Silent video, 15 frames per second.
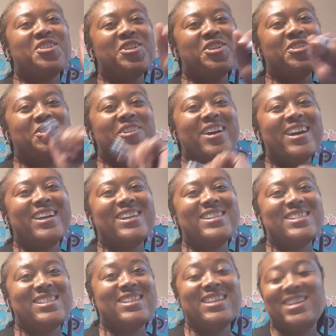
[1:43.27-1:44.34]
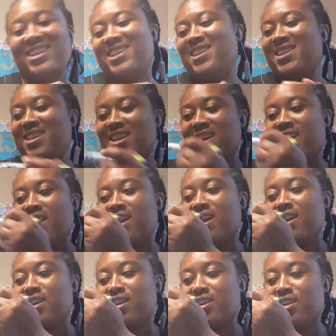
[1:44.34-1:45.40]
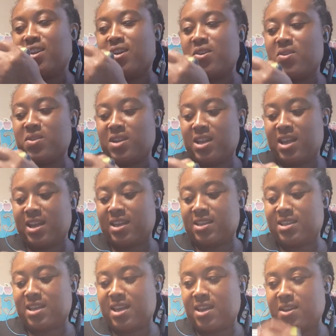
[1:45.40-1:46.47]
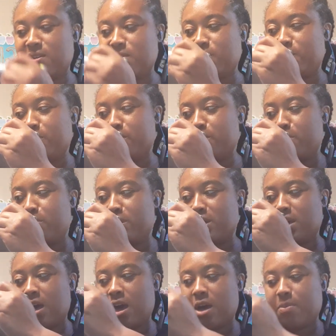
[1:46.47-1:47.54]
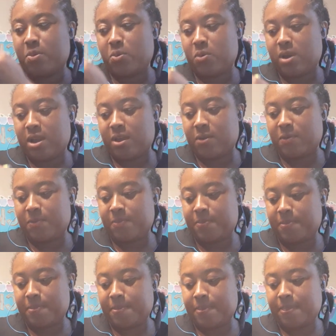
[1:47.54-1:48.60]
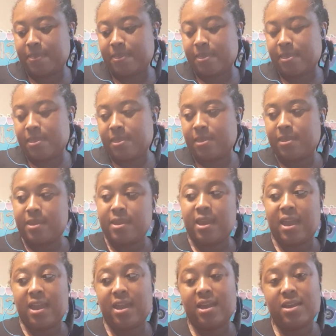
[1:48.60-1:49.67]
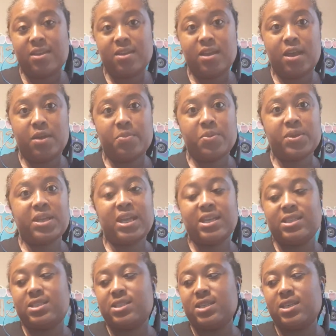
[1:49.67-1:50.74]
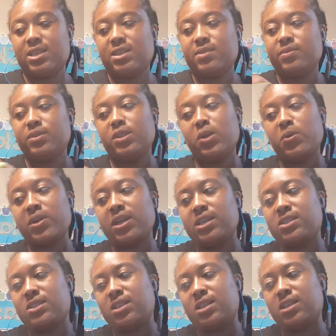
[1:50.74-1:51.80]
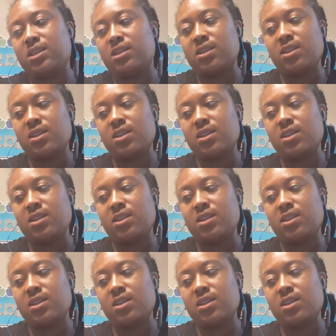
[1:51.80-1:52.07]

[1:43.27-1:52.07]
You're right, D. Long line down, big hop around. Yeah, uppercase D, lowercase d.